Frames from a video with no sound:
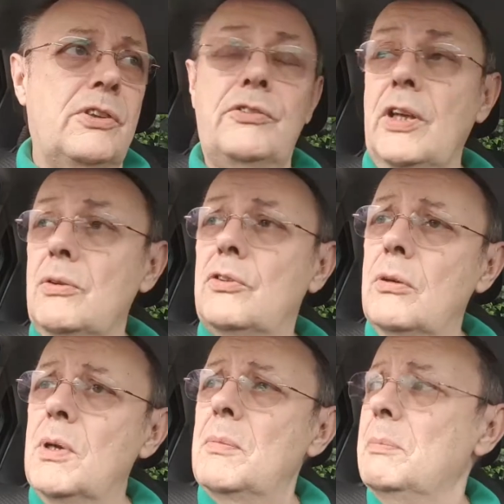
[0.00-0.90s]
That's the only
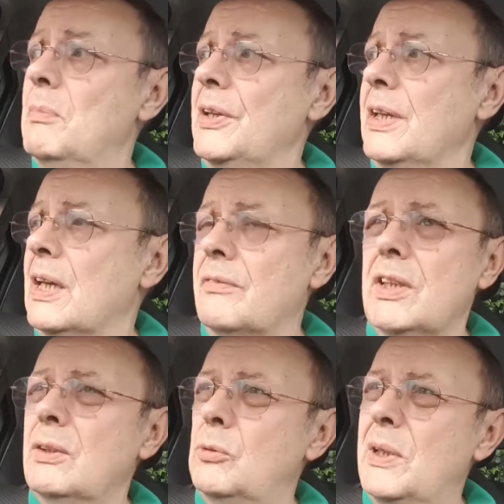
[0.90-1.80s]
time I made money out of
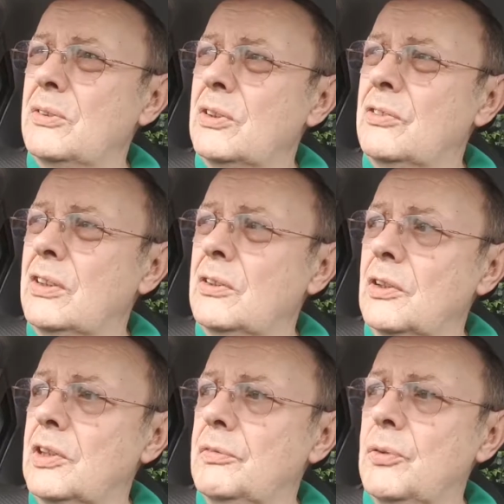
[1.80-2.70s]
it. That was about
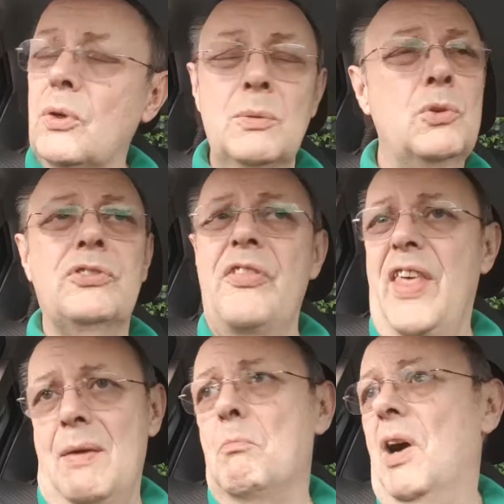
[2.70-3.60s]
1994. It wasn't
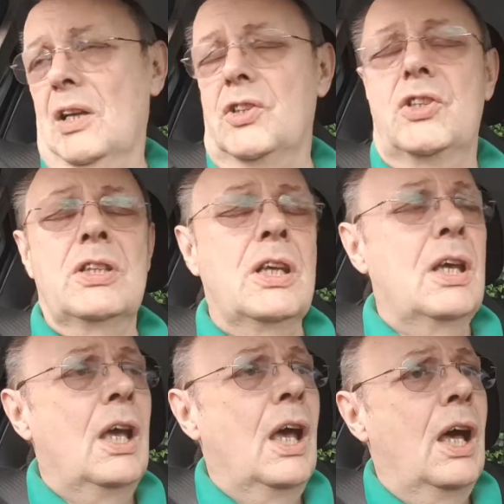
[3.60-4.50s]
that much.
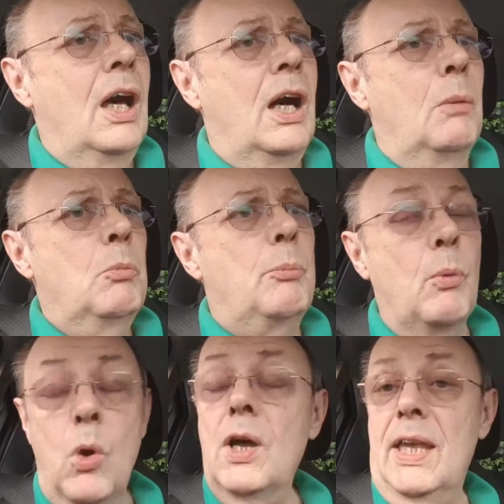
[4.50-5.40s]
Um, but
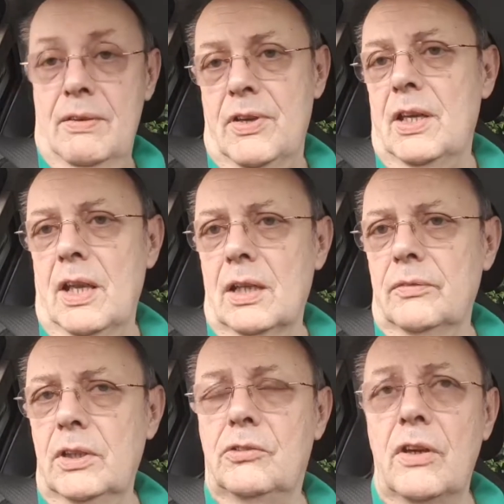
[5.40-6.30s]
what I have had out of
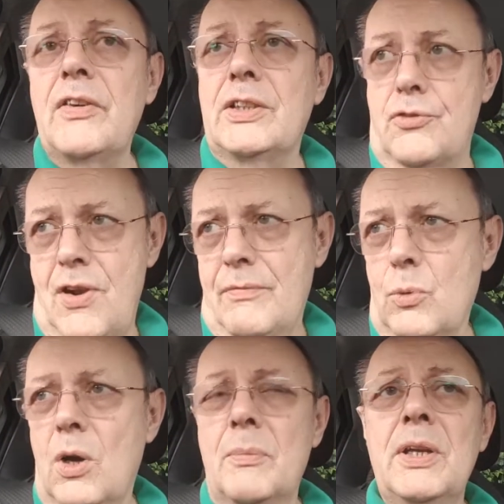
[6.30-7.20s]
it is I've had
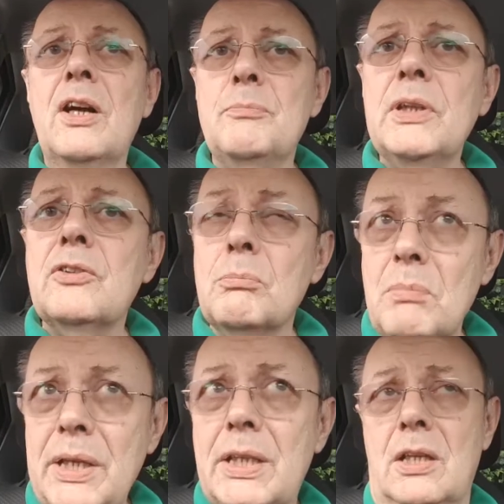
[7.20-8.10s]
travel. I mean, I've been to
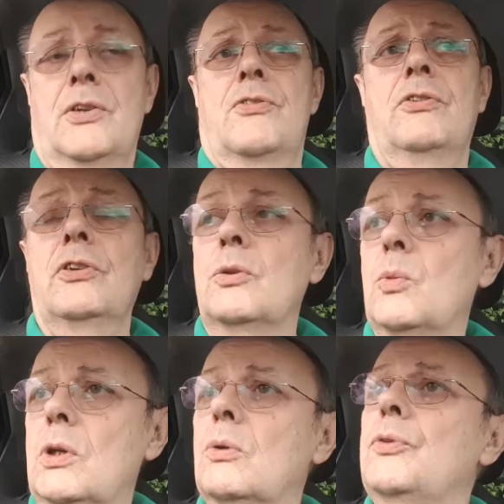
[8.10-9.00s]
many countries in the
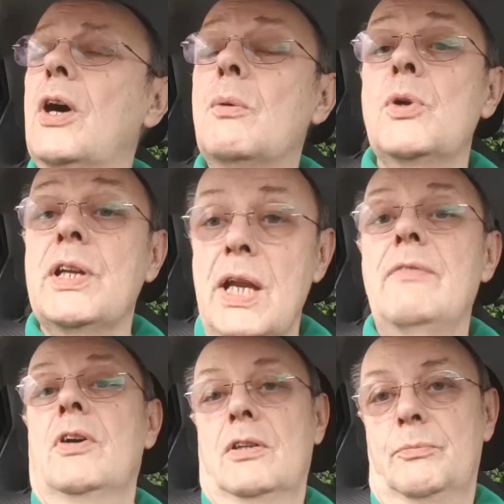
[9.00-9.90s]
world that I would
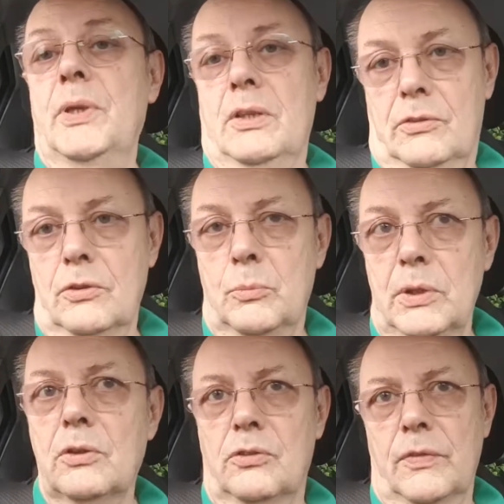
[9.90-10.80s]
never have been to
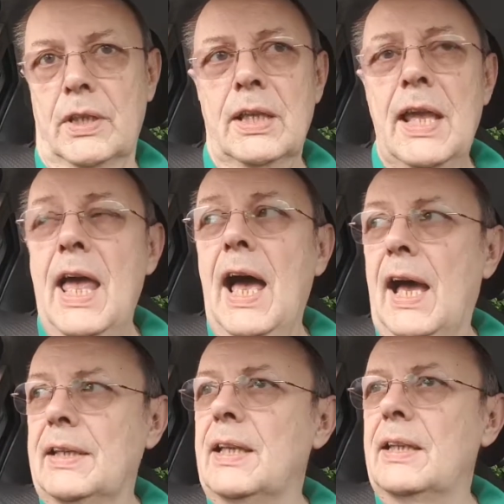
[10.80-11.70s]
because of it.
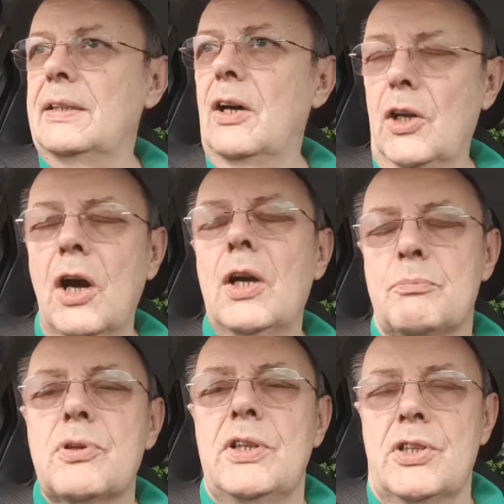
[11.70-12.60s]
And I, I
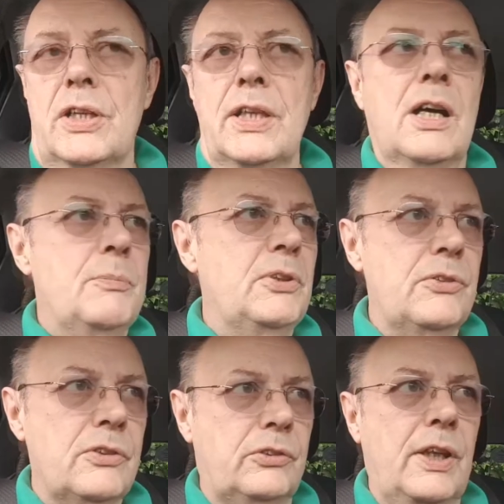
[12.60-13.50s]
appreciate that. I've been
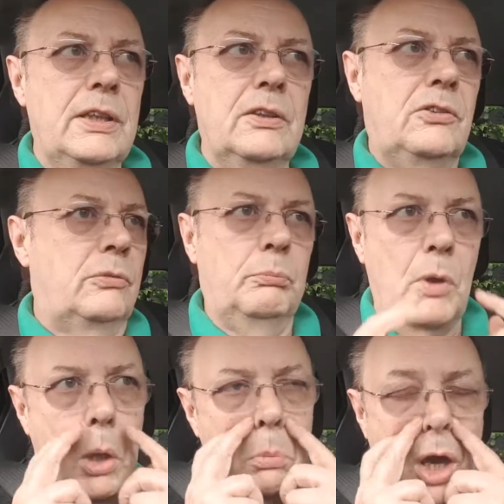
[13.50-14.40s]
to the States
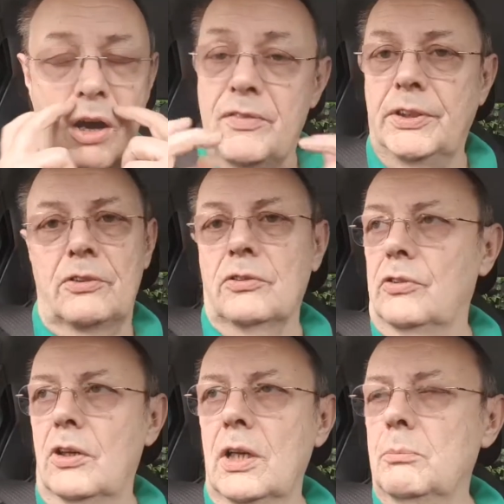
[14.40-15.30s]
uh, half a dozen
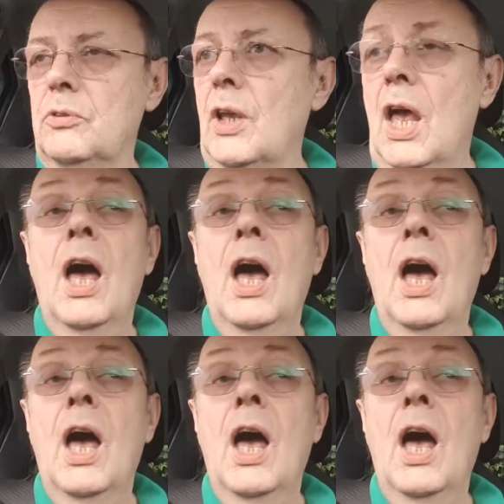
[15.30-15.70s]
times.